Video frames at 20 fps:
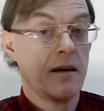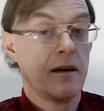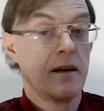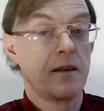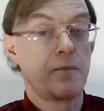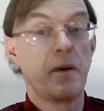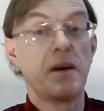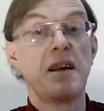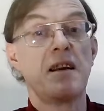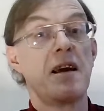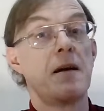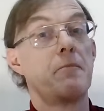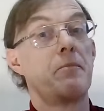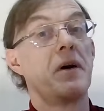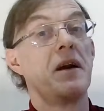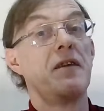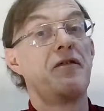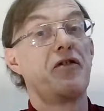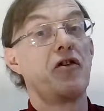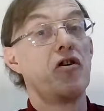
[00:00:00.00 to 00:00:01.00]
He's been an
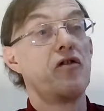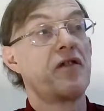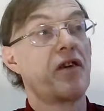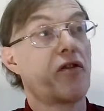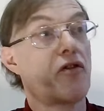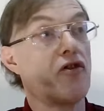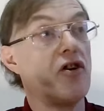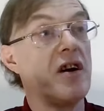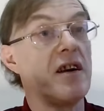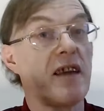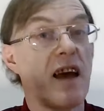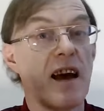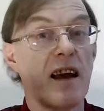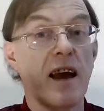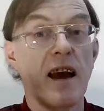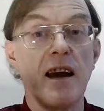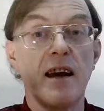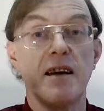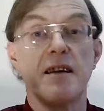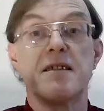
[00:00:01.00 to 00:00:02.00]
MP for over 3
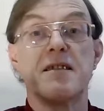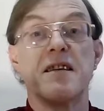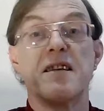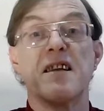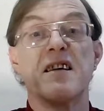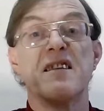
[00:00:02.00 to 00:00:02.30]
decades and